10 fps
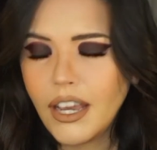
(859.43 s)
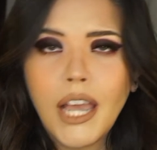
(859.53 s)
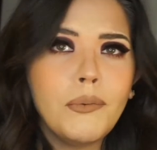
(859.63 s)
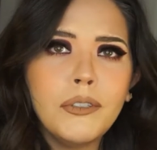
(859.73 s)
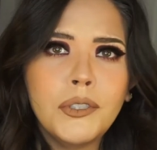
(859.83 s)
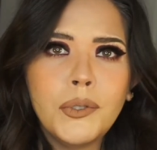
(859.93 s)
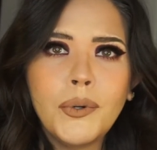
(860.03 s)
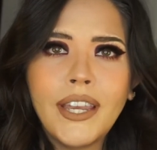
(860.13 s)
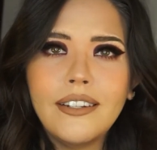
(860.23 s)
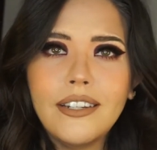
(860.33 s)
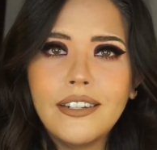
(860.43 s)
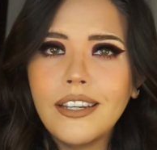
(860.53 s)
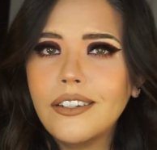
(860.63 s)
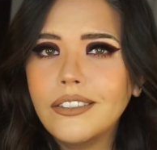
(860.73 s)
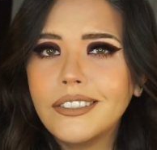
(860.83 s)
I will do a
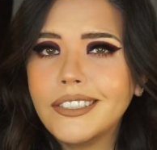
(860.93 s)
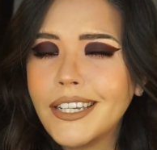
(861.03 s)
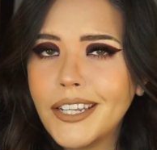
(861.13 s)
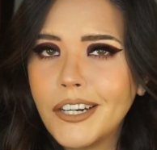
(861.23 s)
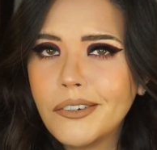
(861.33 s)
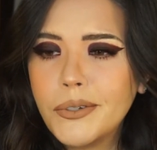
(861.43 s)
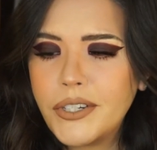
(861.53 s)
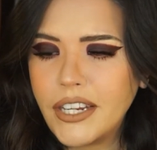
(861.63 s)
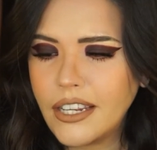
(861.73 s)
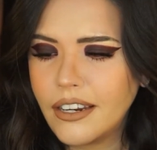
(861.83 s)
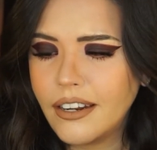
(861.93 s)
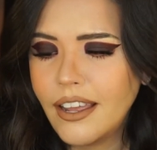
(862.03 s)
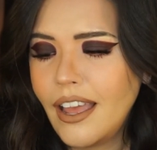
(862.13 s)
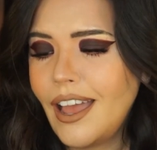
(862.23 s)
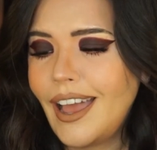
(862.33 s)
detailed skincare routine,
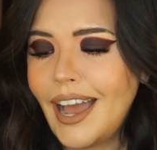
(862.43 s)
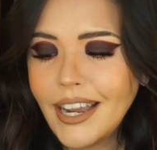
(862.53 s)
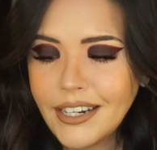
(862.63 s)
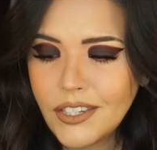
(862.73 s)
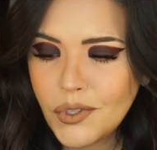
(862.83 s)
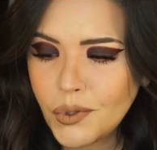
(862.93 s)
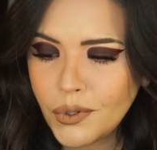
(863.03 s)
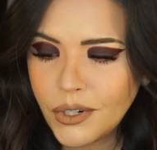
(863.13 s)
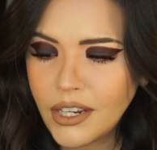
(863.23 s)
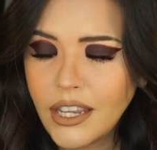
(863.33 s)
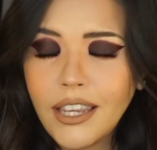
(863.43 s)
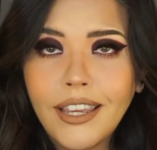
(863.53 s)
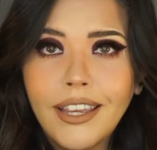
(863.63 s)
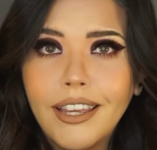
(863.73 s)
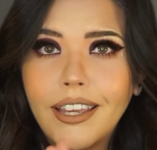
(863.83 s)
acne
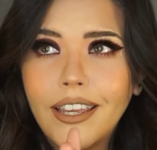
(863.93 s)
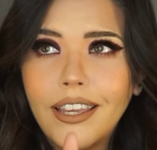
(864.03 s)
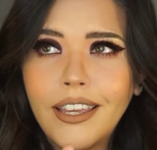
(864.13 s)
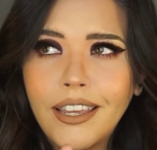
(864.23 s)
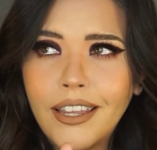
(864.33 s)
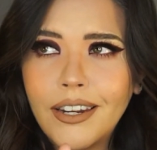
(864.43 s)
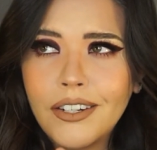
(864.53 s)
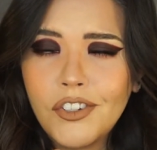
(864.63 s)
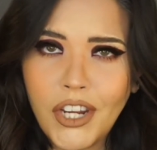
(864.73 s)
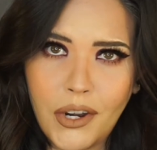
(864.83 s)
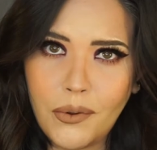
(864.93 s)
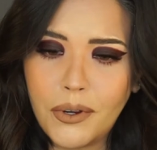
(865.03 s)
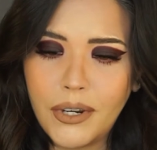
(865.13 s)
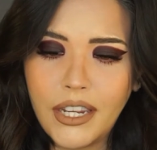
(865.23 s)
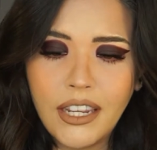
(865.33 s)
story in
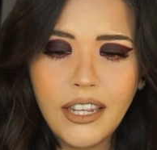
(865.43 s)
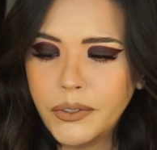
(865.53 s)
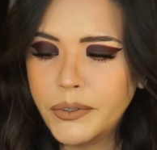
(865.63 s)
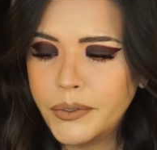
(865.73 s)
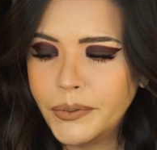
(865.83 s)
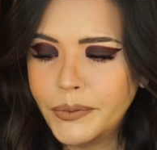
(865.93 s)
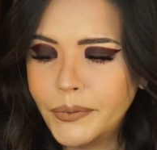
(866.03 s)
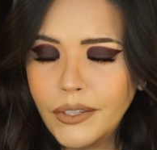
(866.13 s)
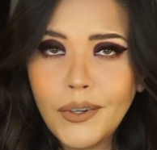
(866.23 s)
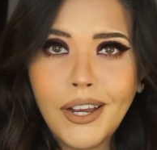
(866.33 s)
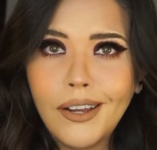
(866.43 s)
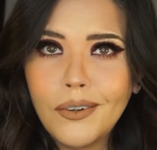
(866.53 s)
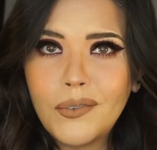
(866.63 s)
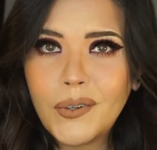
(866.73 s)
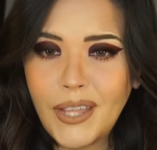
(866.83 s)
January, so look
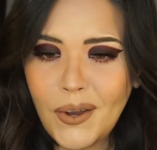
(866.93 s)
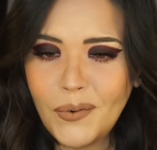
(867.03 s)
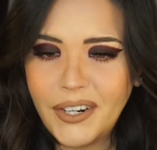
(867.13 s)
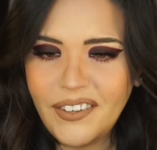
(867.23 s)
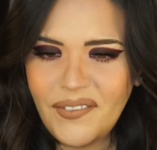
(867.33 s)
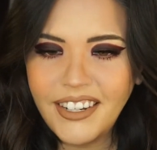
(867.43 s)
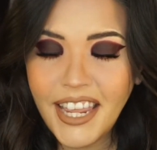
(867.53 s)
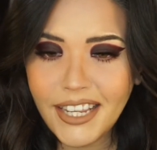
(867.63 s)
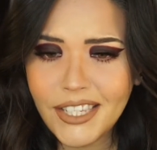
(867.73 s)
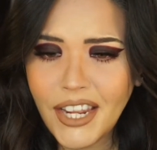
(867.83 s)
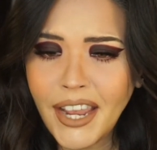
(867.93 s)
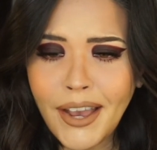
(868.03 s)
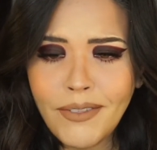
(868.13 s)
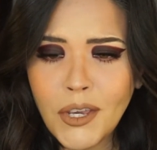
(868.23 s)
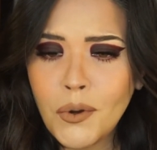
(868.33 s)
out for that one. Next, I
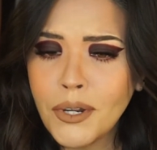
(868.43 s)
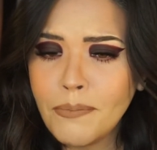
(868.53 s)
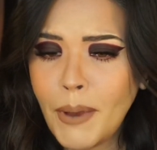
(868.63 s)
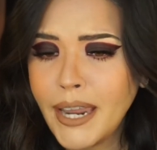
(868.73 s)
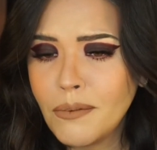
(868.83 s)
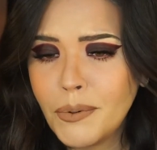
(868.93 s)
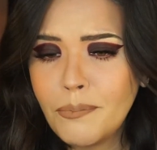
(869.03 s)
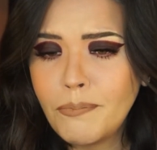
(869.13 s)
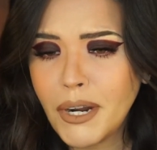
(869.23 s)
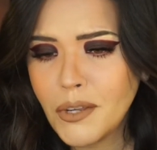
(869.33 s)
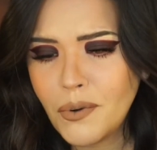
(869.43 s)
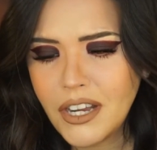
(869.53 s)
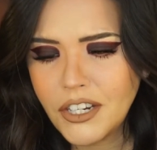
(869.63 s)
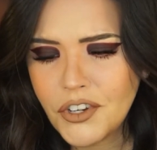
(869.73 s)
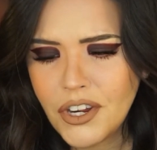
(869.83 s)
have the Coconut Pineapple Body
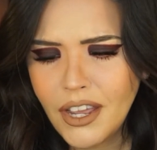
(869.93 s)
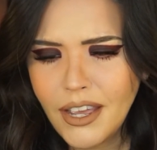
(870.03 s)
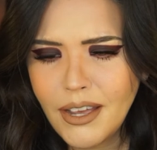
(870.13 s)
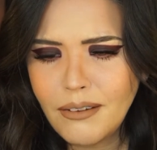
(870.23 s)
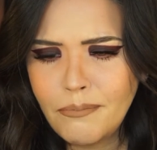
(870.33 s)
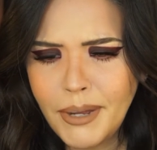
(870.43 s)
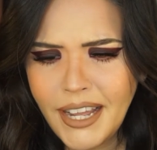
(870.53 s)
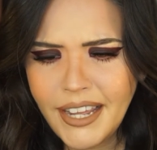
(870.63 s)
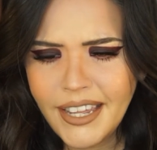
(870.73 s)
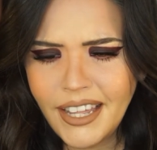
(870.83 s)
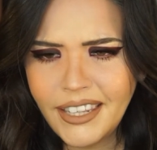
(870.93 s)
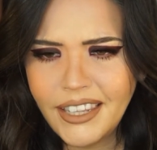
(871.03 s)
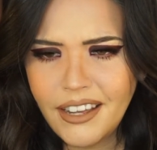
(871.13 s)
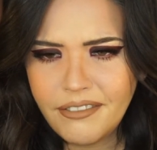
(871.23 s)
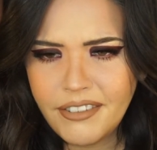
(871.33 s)
Wash by
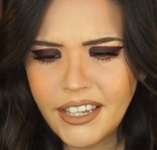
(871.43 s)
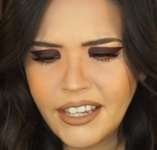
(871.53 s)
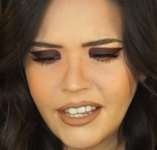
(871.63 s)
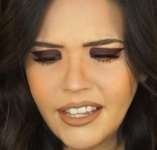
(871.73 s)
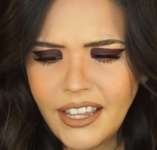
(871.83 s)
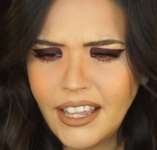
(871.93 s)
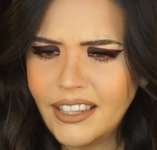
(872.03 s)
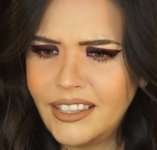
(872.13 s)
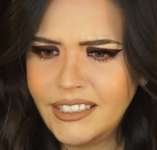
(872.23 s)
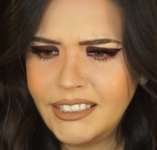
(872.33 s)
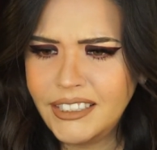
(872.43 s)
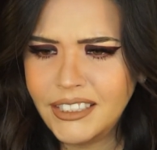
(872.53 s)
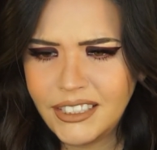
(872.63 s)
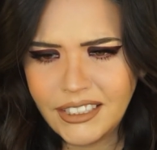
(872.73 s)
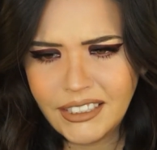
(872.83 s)
Alafia. This
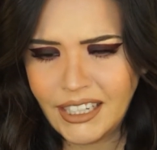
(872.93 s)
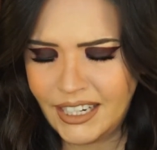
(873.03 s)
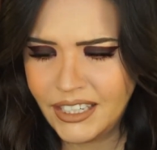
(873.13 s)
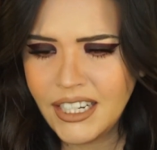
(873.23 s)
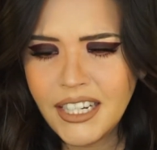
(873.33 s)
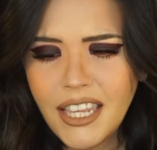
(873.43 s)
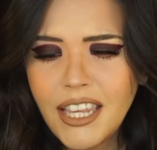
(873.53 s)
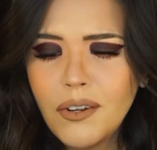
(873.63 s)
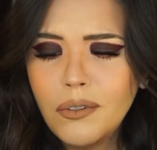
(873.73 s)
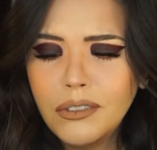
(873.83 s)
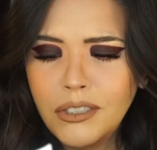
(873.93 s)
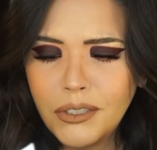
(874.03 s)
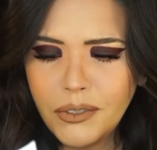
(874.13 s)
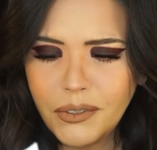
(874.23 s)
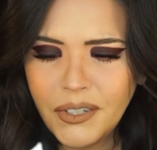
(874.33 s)
is kind of gunky and old
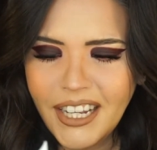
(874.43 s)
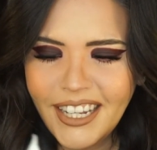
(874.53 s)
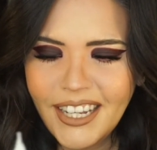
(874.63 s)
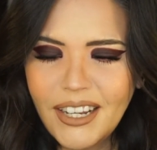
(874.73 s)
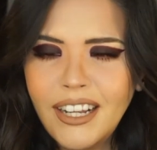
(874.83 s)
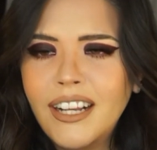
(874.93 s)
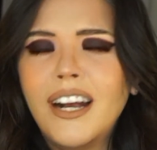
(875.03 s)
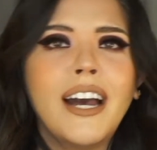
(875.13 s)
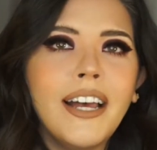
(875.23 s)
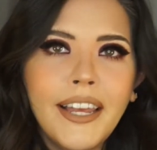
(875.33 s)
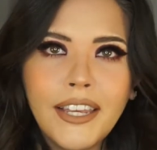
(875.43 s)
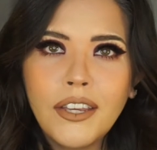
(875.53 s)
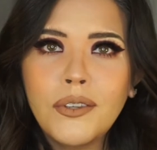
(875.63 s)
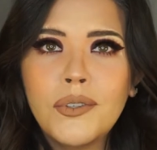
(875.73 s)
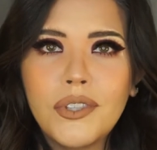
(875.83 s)
too. I
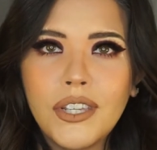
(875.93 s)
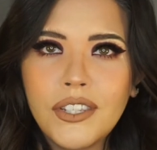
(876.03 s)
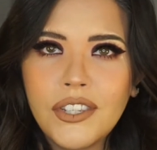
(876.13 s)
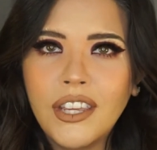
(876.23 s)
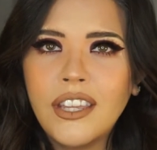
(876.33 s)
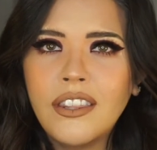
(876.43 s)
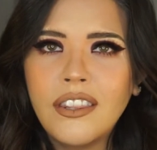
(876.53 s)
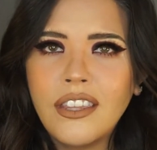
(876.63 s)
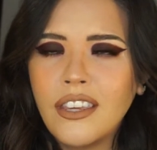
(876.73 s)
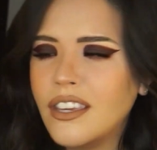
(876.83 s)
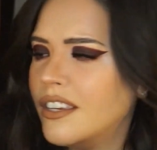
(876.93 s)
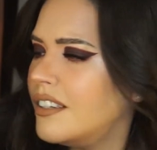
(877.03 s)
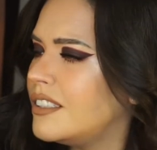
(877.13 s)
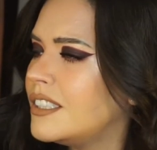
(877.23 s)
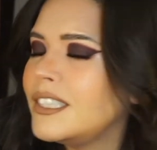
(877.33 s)
used this in
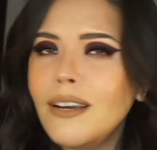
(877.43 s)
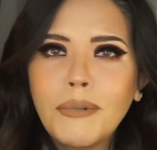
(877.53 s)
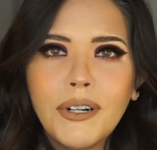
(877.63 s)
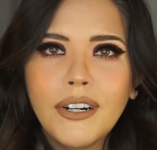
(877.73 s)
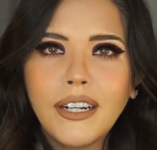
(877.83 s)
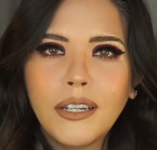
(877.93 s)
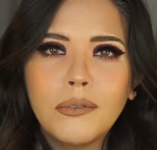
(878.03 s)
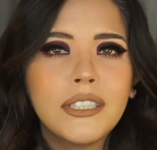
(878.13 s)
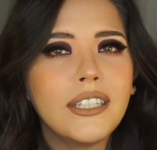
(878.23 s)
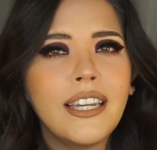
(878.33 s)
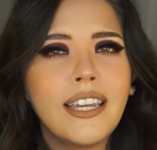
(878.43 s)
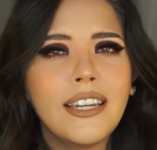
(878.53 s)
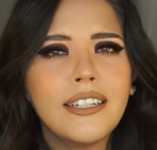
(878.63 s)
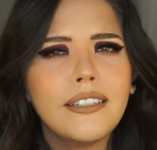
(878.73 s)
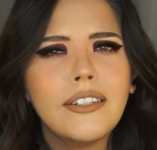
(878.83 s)
the summer. It was
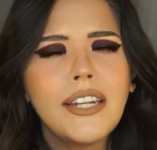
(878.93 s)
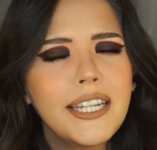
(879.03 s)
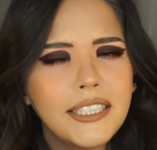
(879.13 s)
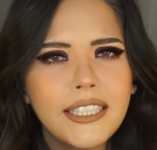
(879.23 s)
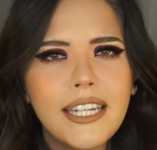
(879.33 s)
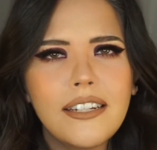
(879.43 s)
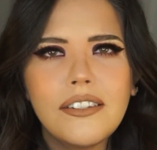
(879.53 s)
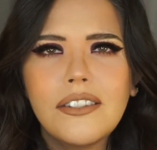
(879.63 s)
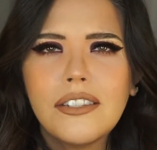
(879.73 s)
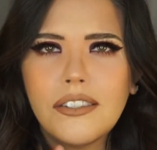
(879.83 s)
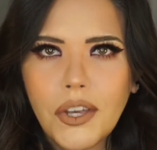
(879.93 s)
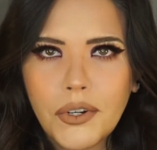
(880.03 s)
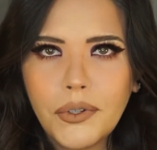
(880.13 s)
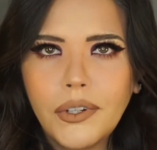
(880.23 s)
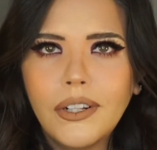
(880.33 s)
a nice scent,
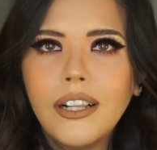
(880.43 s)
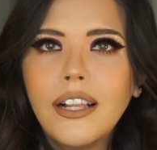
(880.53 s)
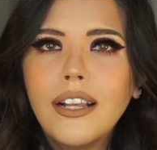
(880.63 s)
subtle.